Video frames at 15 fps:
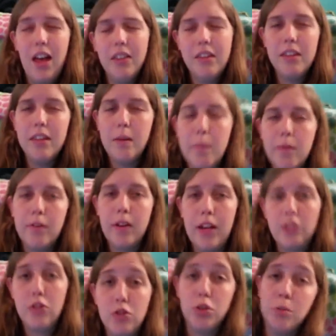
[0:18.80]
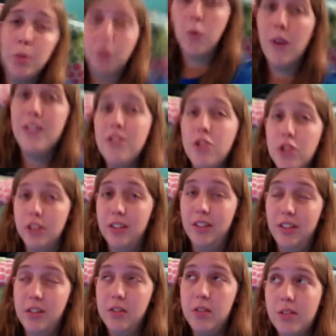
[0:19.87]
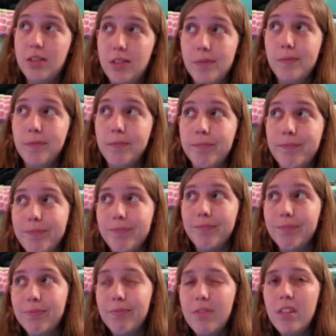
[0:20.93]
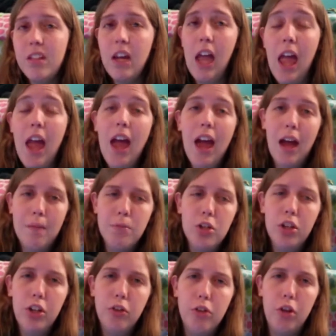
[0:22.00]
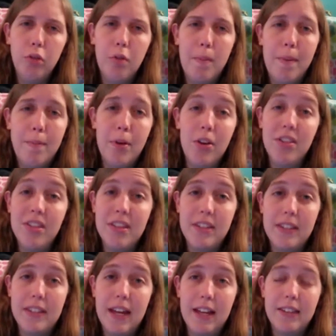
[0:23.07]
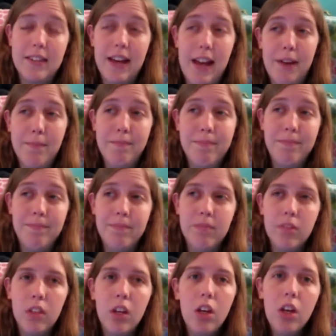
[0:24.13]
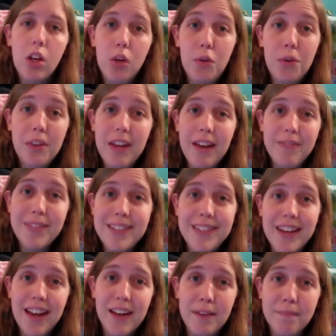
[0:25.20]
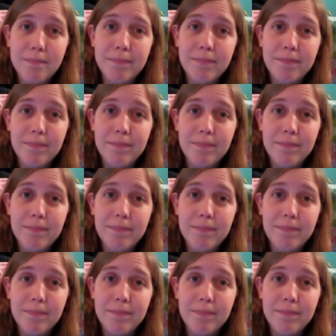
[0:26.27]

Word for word: On the theme of unanswerable questions, I'm sure you all remember this is not Tom. Who the F is Tom?